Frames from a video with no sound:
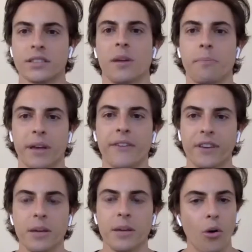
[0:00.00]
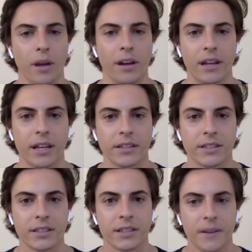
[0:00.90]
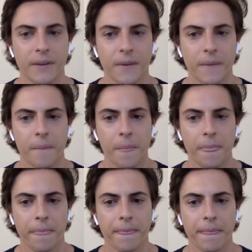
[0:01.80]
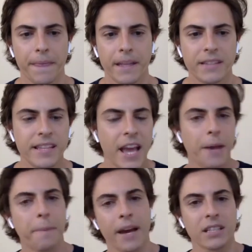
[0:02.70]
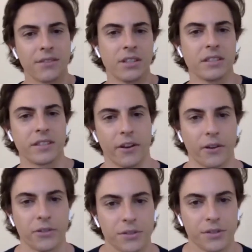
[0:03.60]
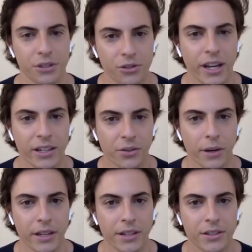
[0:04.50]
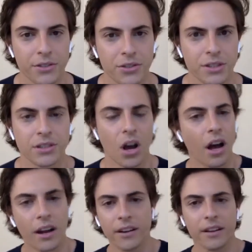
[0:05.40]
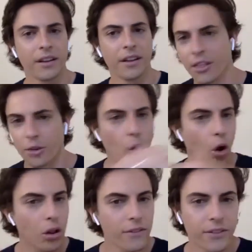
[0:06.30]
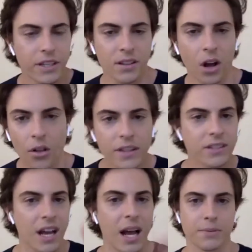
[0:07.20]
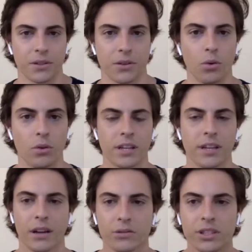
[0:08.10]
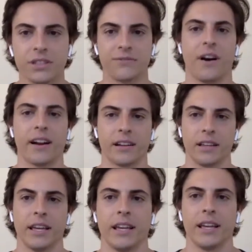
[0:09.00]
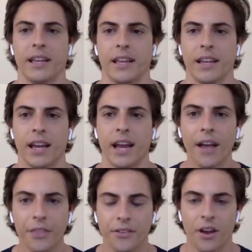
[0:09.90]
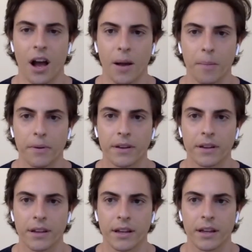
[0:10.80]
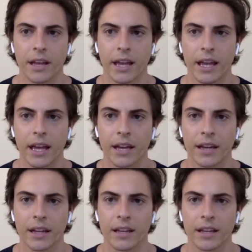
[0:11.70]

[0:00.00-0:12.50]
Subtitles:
is an epiphany moment. It's the apex of this character's trajectory. She's gone through all of this, all these obstacles, and now she's finally at the top and